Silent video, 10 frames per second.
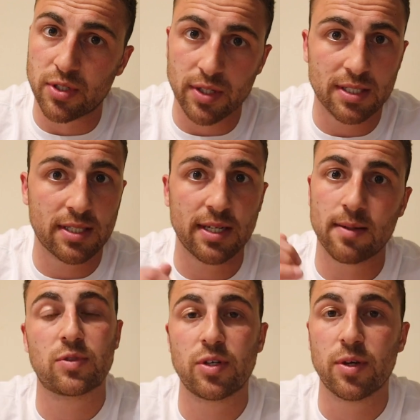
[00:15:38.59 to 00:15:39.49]
do your
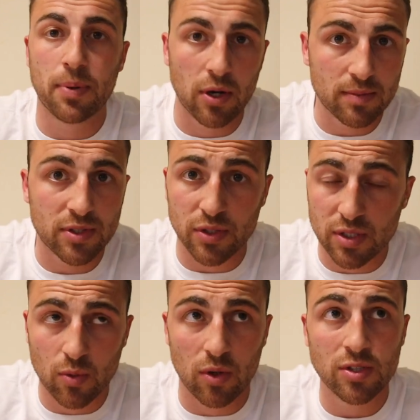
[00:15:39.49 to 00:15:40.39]
sit-ups, do your pull-ups, do your
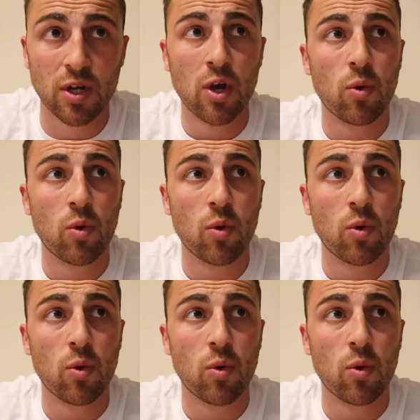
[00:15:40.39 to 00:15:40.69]
squats,